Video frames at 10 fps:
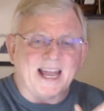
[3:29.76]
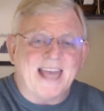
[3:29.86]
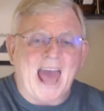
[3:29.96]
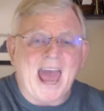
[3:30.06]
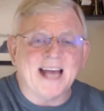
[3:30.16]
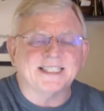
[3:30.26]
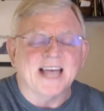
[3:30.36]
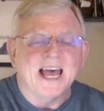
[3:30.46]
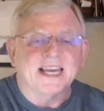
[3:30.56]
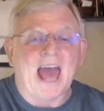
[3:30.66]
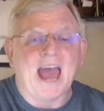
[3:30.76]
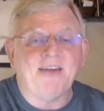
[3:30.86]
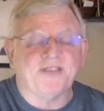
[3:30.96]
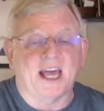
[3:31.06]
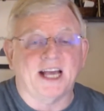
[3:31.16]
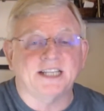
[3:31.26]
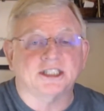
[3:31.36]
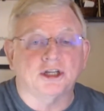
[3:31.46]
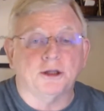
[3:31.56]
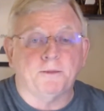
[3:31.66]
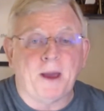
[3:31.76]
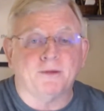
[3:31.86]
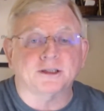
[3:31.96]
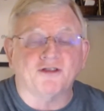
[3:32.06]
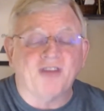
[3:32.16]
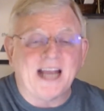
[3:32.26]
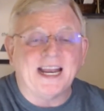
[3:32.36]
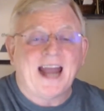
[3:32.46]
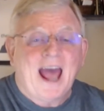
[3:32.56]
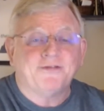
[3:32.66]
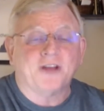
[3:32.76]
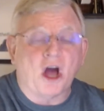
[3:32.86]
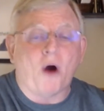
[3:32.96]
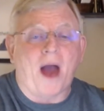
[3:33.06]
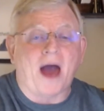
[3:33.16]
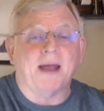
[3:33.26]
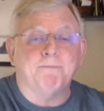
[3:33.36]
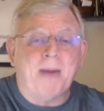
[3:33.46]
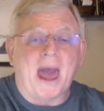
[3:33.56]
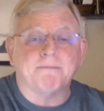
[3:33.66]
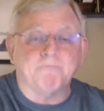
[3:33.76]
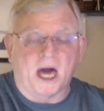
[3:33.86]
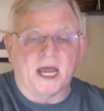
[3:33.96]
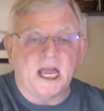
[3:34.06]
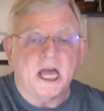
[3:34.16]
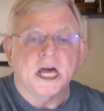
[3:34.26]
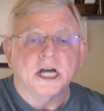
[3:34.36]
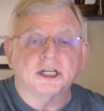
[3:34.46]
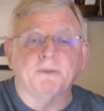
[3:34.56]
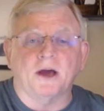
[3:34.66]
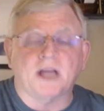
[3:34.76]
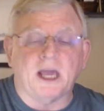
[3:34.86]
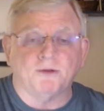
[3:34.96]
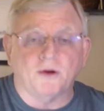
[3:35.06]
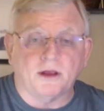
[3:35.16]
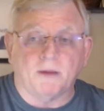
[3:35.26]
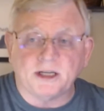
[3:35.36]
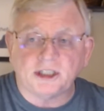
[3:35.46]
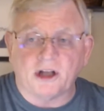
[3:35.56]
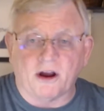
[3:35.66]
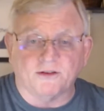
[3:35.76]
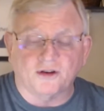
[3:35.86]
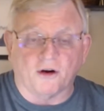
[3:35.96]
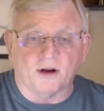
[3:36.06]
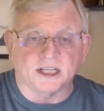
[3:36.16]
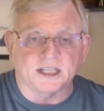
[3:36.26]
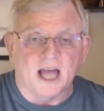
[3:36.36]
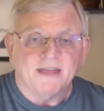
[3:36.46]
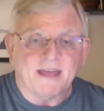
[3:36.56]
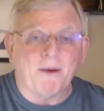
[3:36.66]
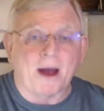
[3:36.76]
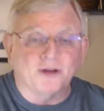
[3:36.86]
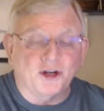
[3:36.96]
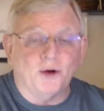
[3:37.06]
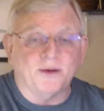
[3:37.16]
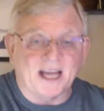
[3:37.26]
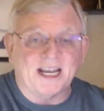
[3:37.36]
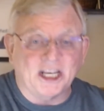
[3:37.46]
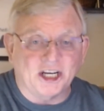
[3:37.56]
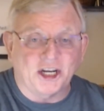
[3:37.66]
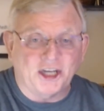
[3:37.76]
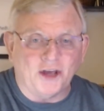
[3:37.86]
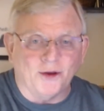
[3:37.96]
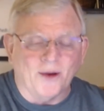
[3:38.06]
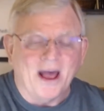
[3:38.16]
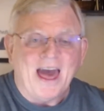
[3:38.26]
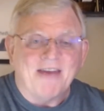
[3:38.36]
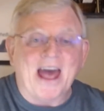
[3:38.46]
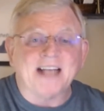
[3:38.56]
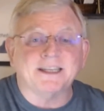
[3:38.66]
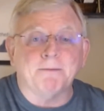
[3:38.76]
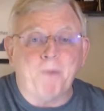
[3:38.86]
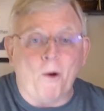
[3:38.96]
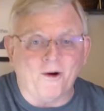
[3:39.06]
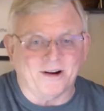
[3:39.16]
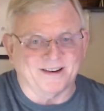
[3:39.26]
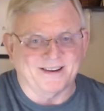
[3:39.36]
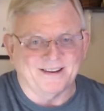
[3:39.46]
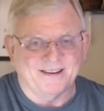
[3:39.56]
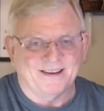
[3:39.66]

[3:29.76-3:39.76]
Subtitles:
Gaius gave things to the people so they didn't have to go out and beg money to be able to keep doing their missionary journeys. They were able to do what they needed to do. That's important.